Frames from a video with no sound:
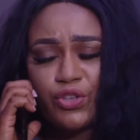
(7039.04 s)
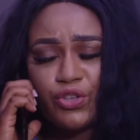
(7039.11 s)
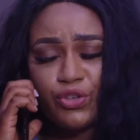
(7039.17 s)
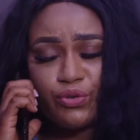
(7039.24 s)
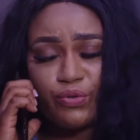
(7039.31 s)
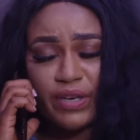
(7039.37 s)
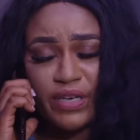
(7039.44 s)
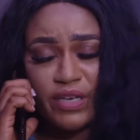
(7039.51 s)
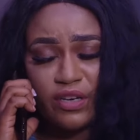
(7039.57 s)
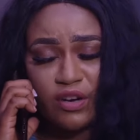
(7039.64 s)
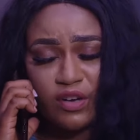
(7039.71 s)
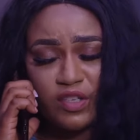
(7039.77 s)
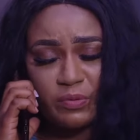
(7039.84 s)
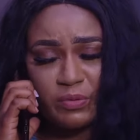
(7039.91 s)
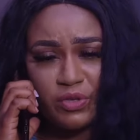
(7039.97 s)
you are in the
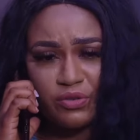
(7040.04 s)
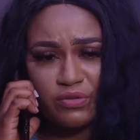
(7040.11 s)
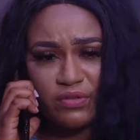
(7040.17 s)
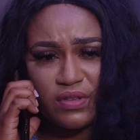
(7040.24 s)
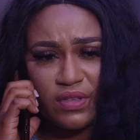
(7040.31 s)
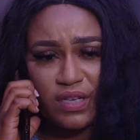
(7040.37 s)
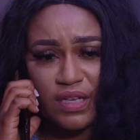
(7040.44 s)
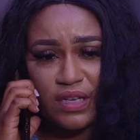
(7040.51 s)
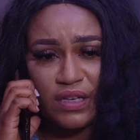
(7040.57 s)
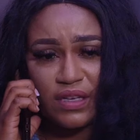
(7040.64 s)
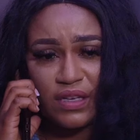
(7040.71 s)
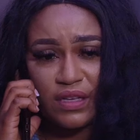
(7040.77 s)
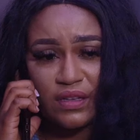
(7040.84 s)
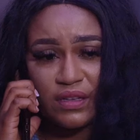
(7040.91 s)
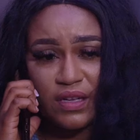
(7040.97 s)
hospital
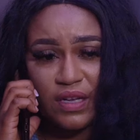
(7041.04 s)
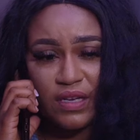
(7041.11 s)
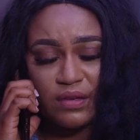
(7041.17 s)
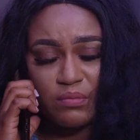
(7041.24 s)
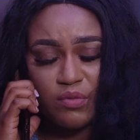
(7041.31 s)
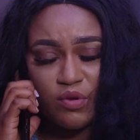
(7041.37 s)
at the